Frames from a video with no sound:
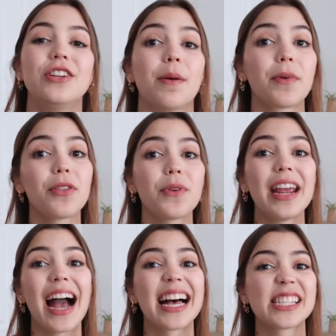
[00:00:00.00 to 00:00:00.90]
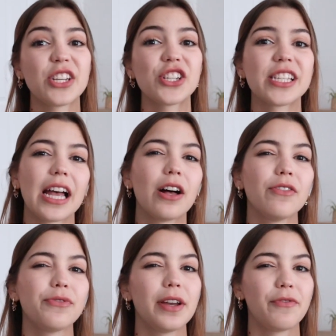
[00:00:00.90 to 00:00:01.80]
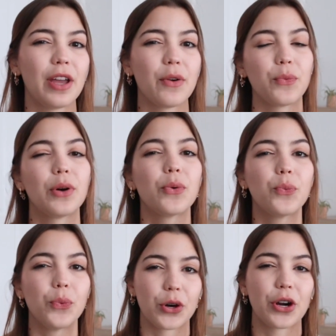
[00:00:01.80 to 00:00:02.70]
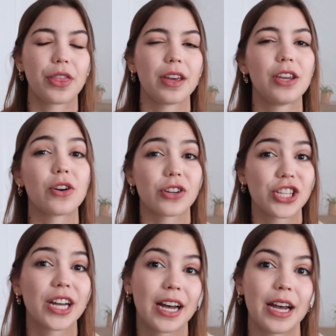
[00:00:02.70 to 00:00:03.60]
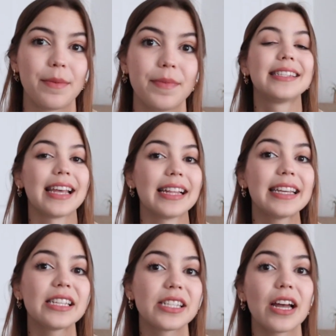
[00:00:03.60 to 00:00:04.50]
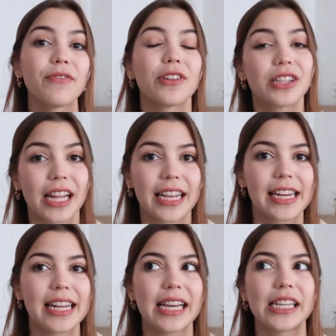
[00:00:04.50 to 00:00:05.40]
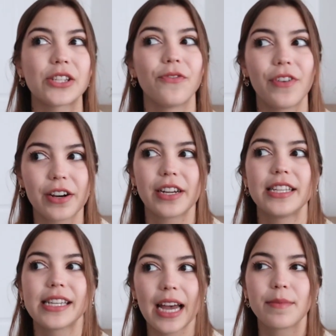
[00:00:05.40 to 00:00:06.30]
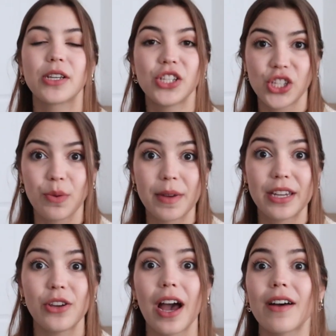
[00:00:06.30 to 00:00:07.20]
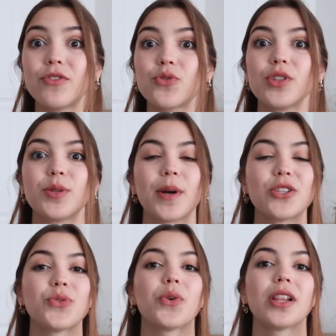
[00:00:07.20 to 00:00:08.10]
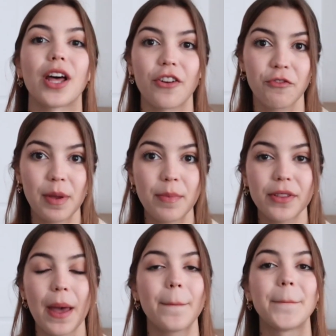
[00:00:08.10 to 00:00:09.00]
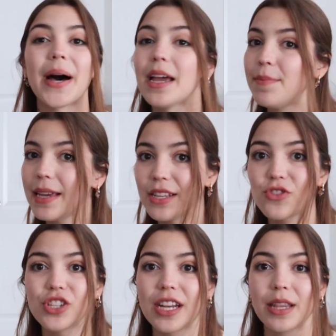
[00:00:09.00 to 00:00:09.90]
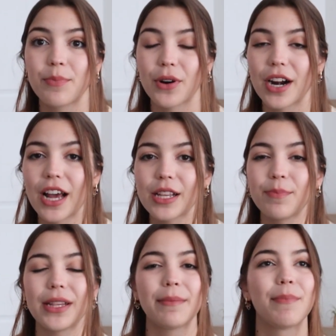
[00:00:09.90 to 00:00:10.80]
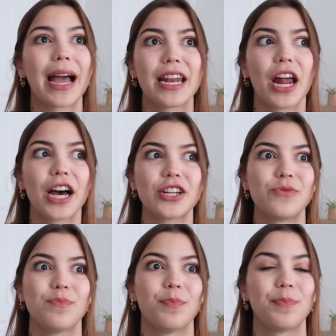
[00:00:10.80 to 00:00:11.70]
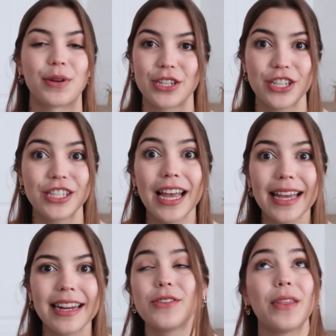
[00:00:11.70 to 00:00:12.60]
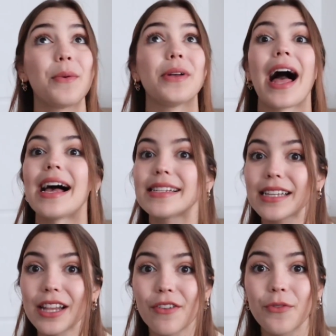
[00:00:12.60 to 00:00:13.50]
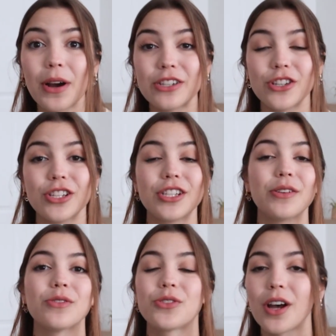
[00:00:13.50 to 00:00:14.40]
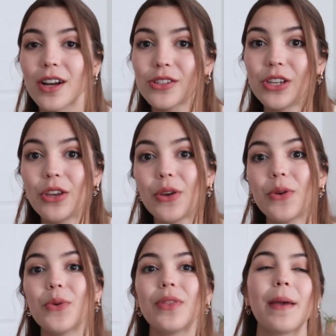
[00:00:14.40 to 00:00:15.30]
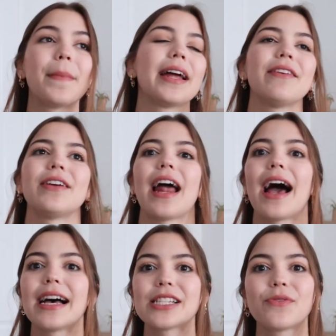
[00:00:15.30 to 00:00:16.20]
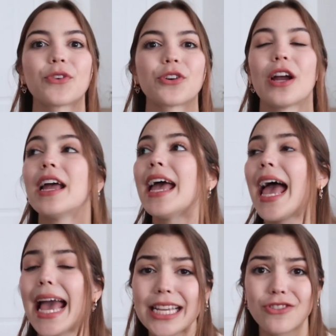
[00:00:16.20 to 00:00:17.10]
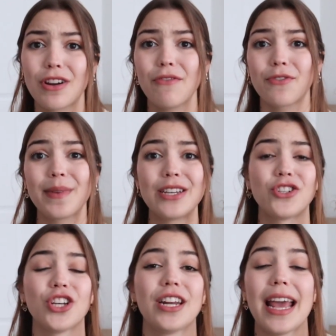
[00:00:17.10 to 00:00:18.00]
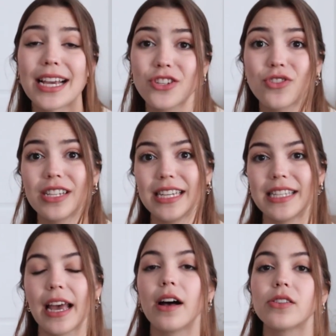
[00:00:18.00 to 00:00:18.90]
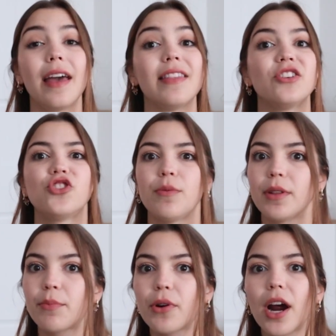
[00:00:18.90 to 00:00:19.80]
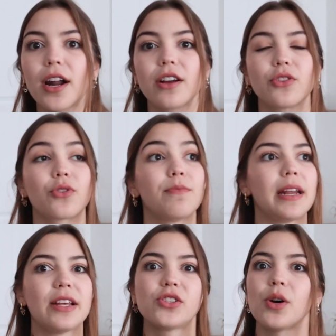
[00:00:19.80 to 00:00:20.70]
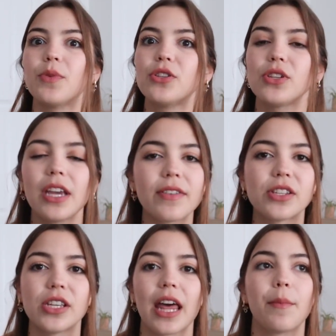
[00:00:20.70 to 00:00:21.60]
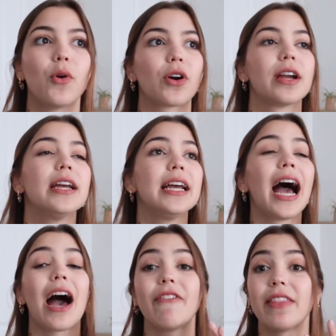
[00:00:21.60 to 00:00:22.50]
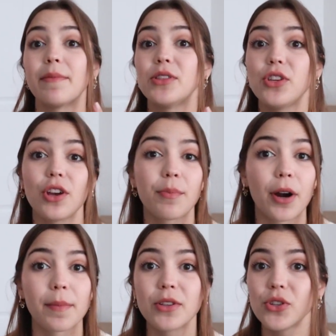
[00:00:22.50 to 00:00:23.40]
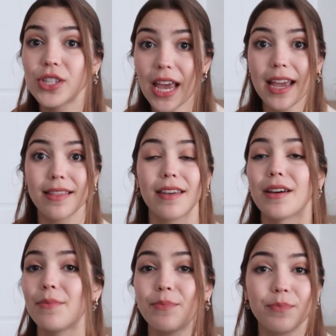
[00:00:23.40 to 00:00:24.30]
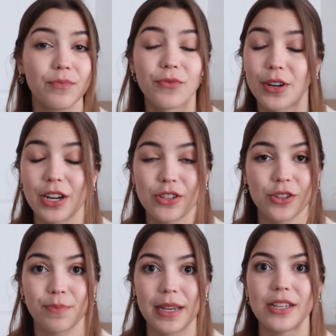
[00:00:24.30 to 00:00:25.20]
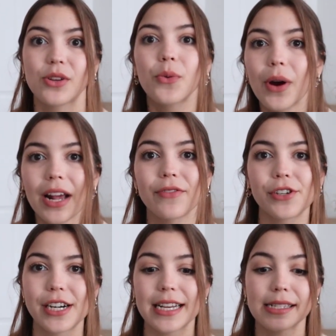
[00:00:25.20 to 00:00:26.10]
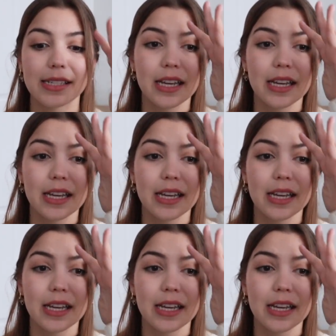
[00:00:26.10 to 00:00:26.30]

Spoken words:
Number 3, ask yourself if it will worth your time. Selling stuff online is very time consuming. You have to respond to a lot of people that might be interested in the product but might not purchase it. So they will ask a lot of questions, they'll talk to you, they might even ask for extra information, extra details, and then shipping the product or meeting someone to give it to them or having them into your apartment to take the furniture piece or whatever it is.